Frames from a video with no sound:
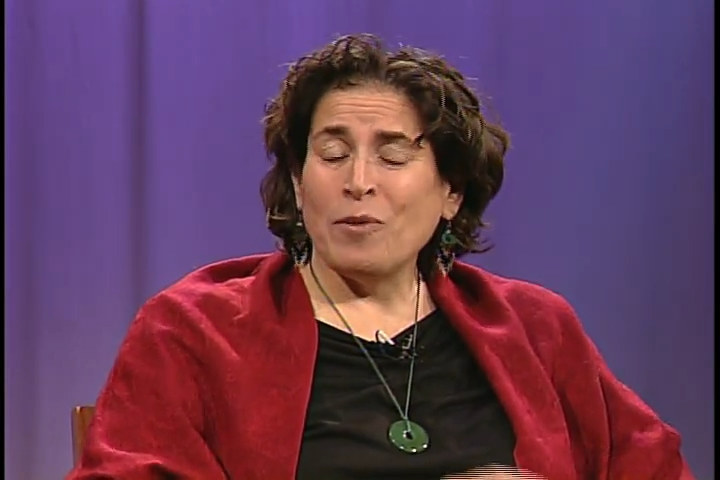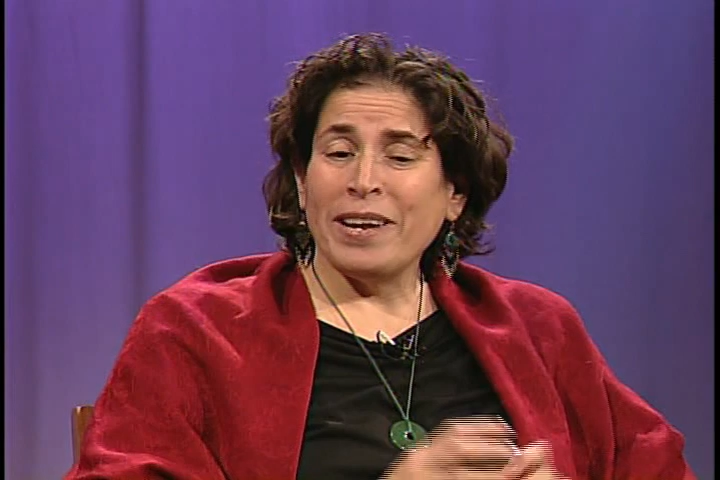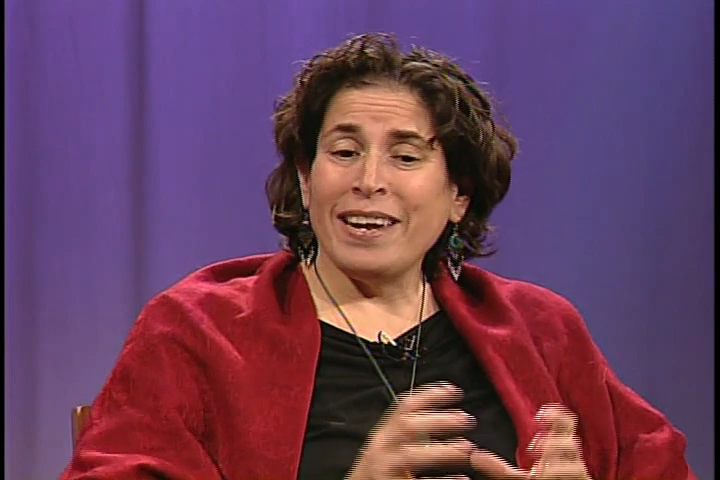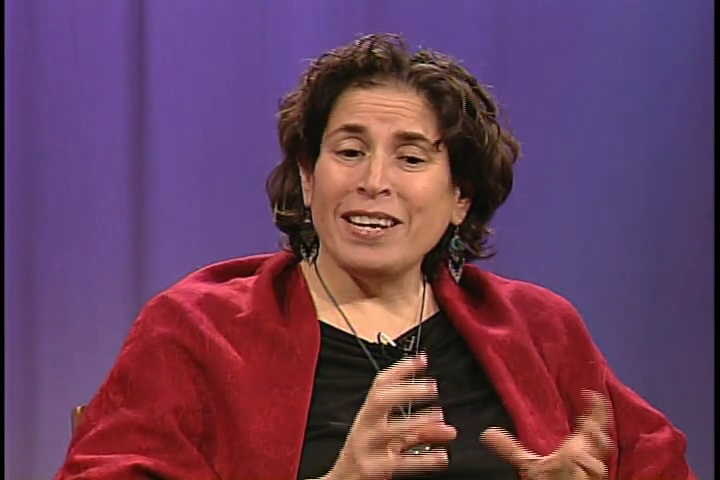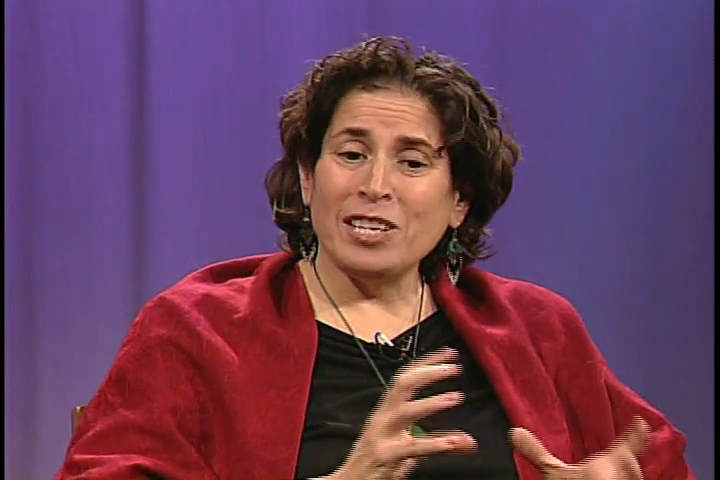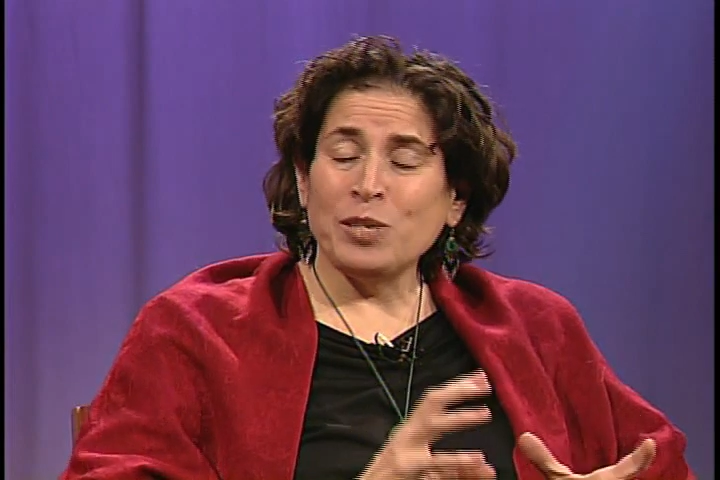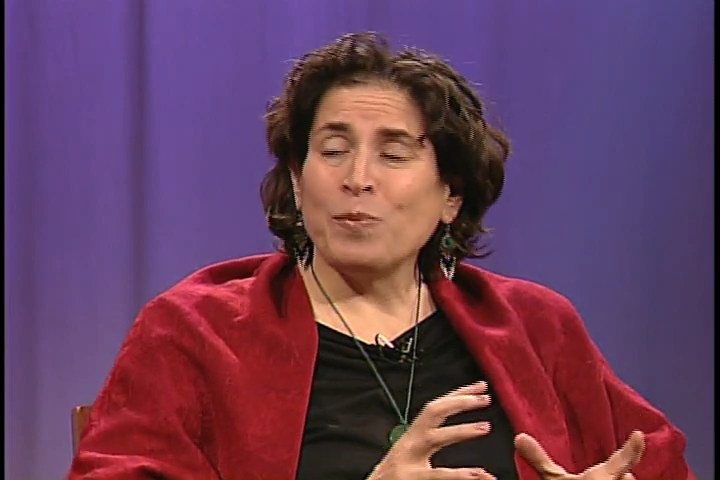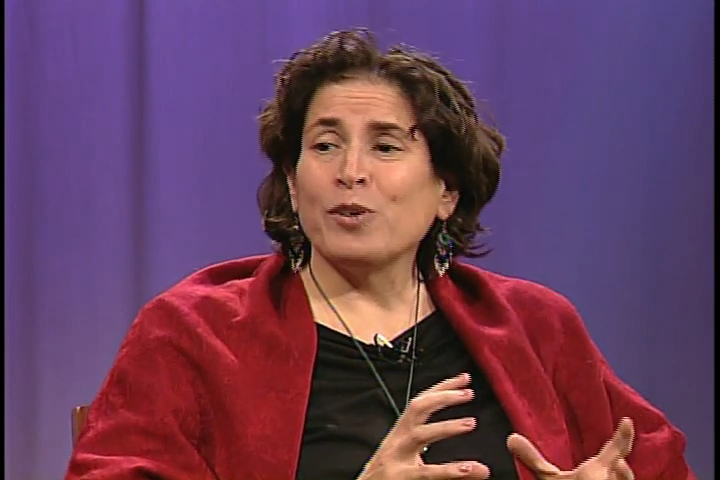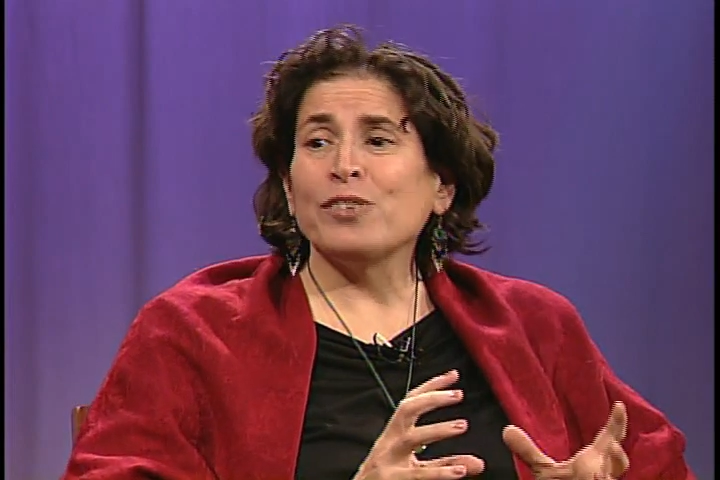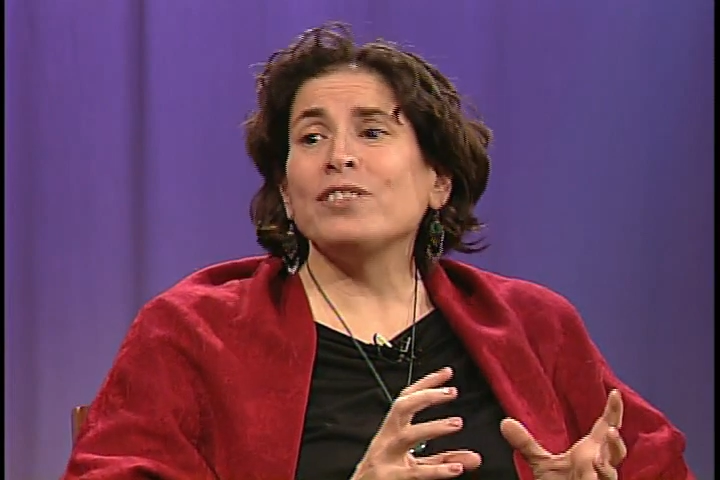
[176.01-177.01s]
we
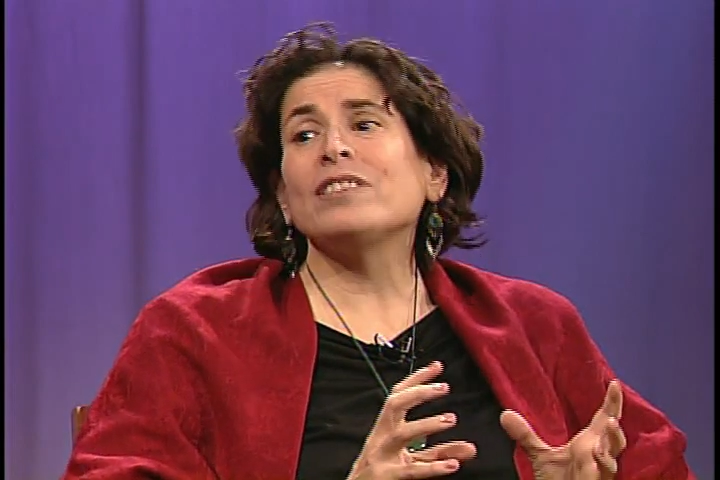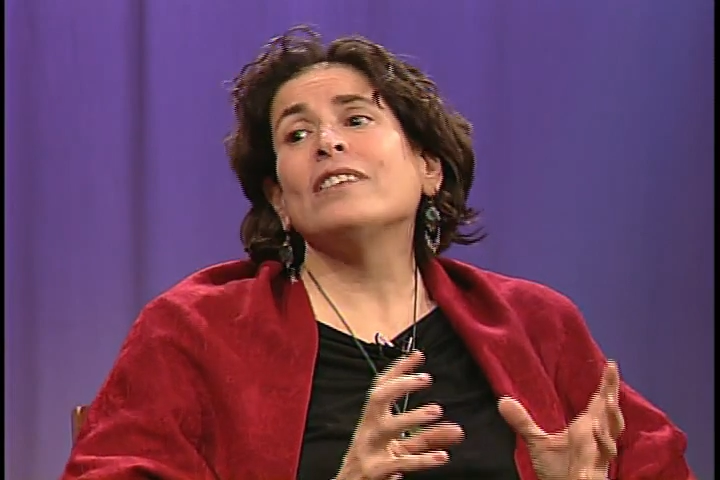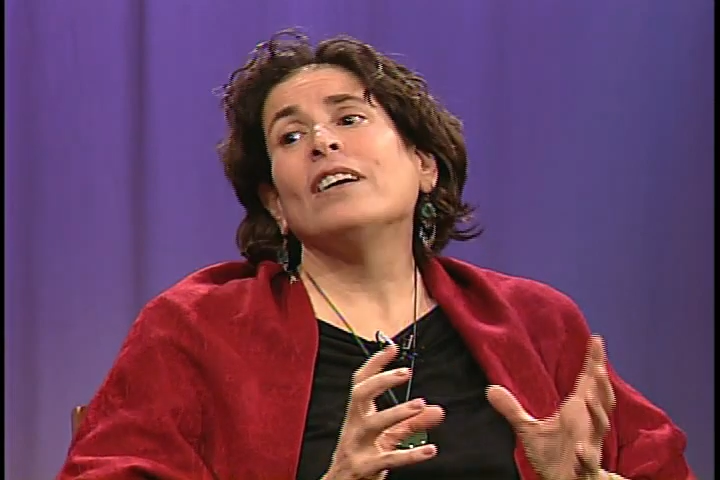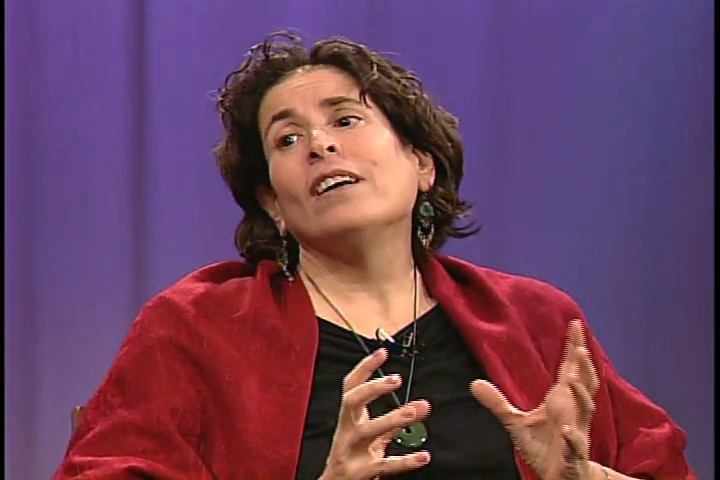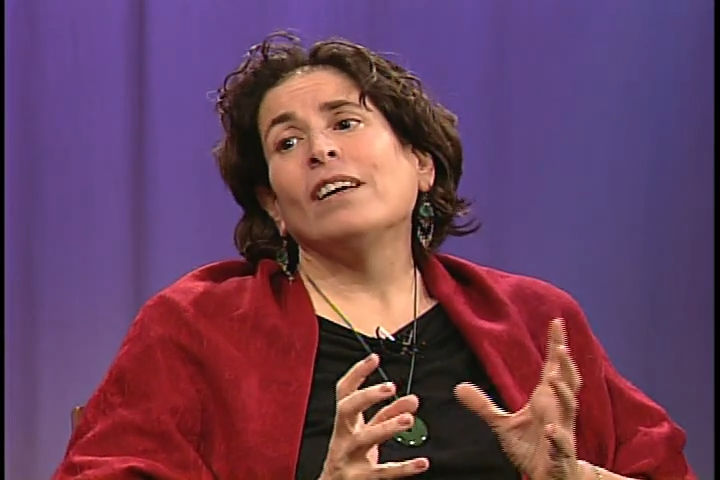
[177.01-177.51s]
interspersed